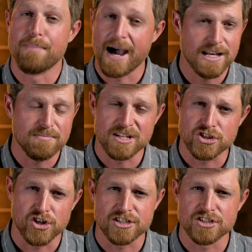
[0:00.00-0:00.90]
the Biden
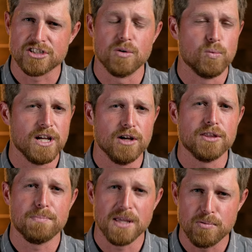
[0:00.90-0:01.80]
administration that
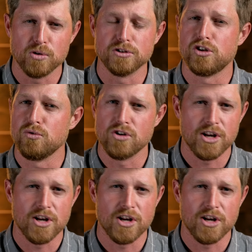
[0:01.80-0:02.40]
we, the people, do